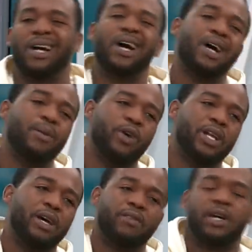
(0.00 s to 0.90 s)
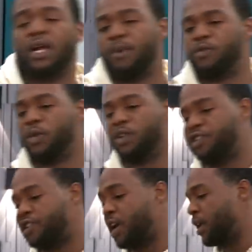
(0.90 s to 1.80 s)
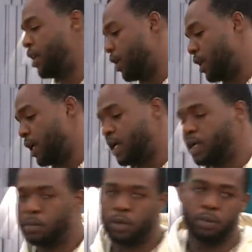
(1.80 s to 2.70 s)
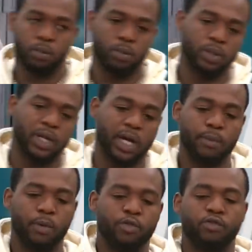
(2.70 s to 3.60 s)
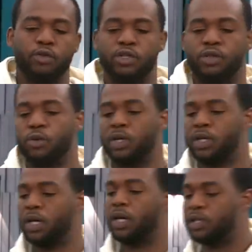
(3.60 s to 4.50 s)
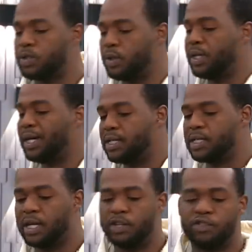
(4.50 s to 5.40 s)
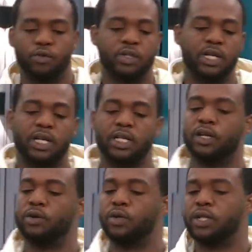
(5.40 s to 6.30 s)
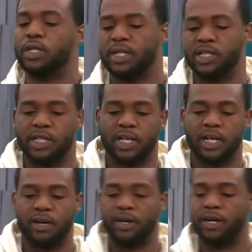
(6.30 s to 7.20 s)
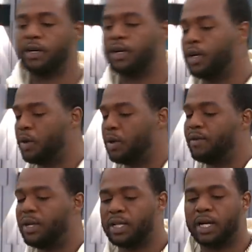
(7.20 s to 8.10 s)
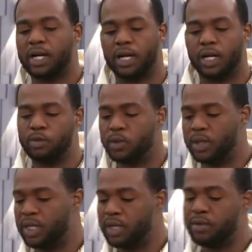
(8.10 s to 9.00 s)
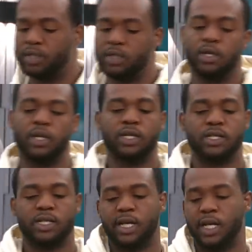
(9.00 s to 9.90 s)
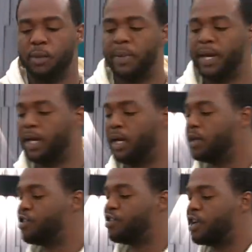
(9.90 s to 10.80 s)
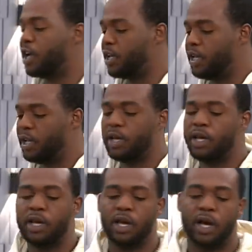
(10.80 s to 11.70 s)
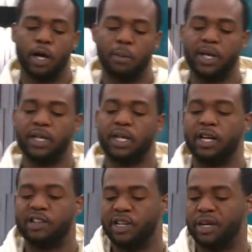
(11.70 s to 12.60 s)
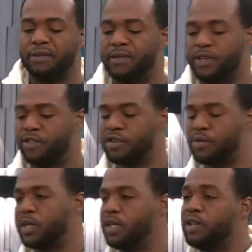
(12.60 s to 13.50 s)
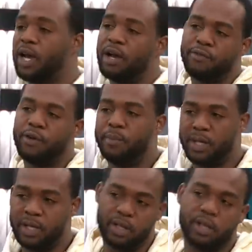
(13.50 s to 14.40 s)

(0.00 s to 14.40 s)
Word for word: Um, well, I have collabs with Shaggy on the album. The album shows unity also in dancehall. It shows a lot of growth in Teejay career. We have a lot of collabs with even Skilly Bang, Shaggy. Um, international features with Afro B.